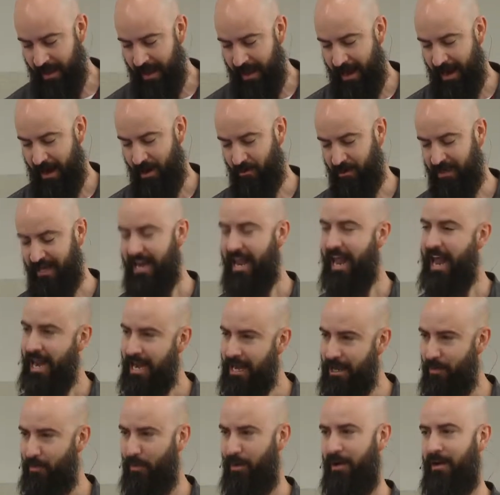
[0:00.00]
How can
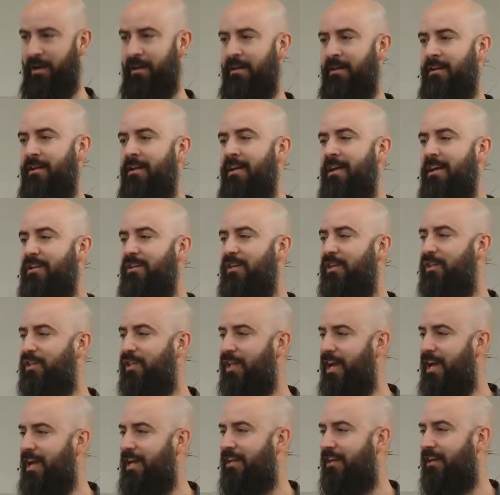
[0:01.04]
anyone
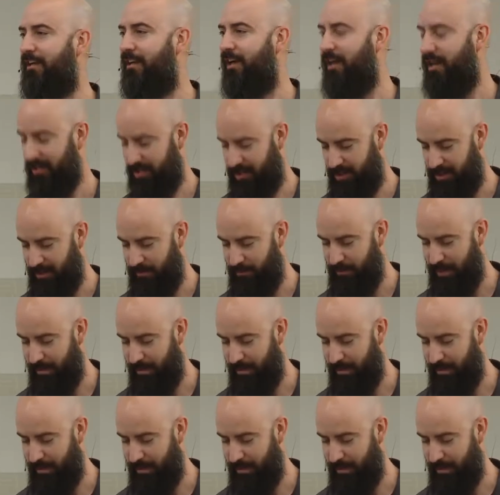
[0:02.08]
dislike a custom